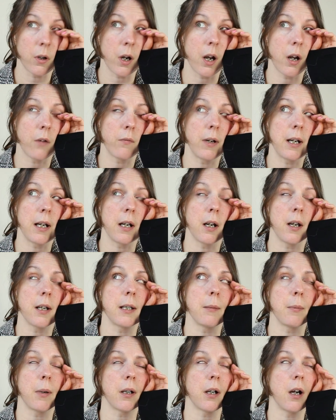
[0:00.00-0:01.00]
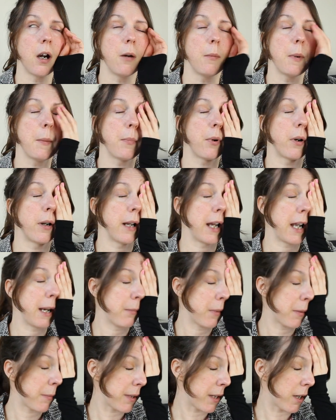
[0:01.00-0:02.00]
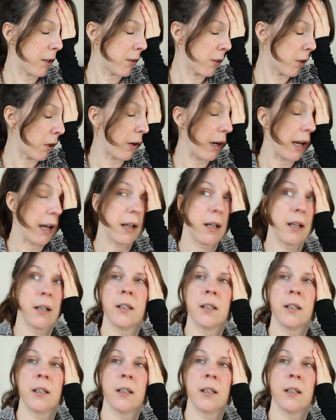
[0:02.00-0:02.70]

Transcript: and I really liked it, but I can't remember her name, I'm so sorry.